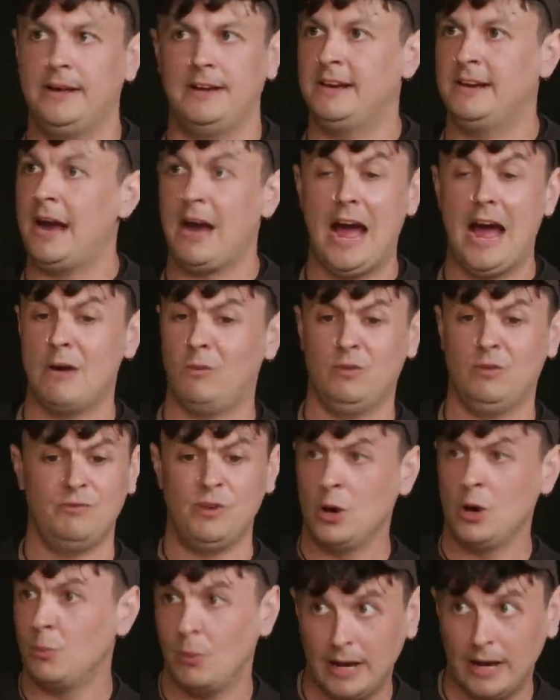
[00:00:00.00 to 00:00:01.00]
And now, out of
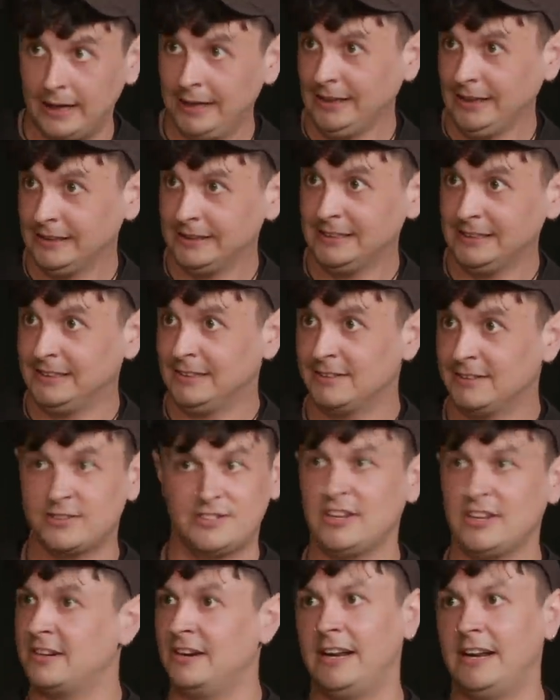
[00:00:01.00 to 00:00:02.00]
nowhere,
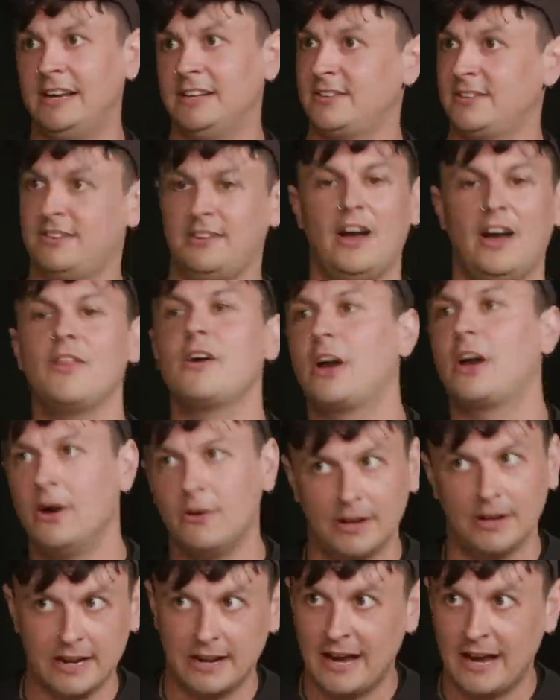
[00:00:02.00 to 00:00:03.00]
suddenly it's the other
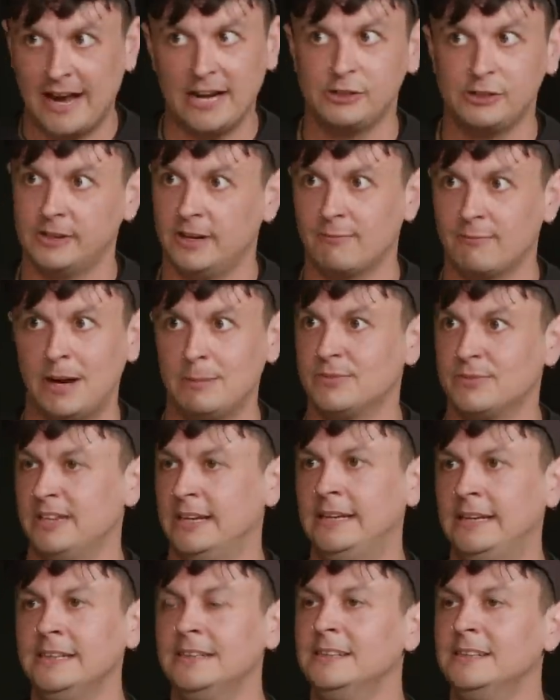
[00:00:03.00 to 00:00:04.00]
co-leader, Adrian
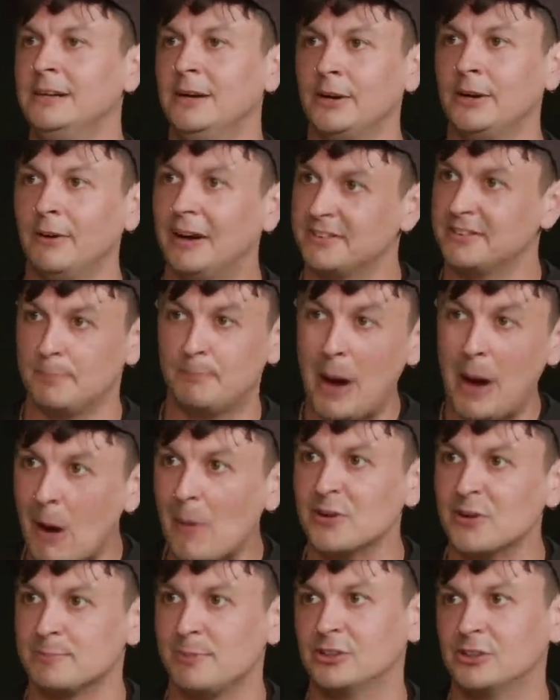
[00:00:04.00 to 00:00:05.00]
Ramsey, who has about
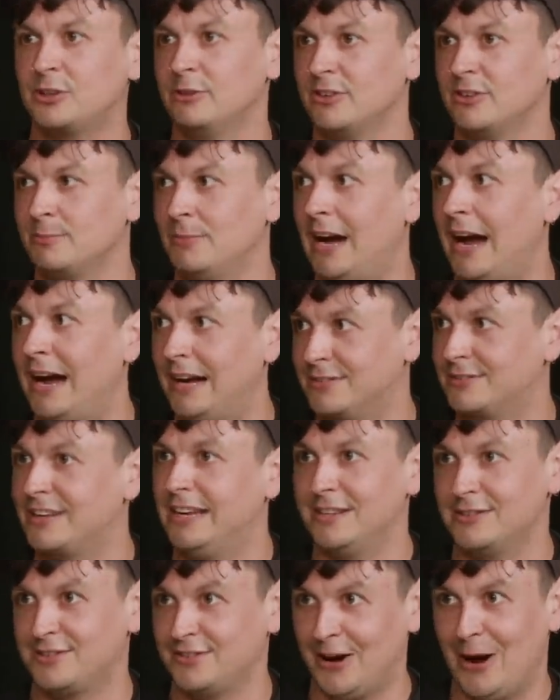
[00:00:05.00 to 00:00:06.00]
as much charisma as
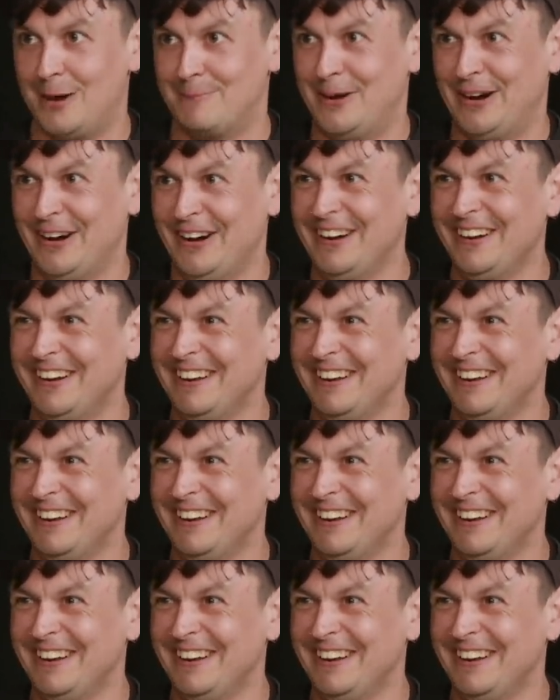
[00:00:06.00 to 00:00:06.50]
Keir Starmer.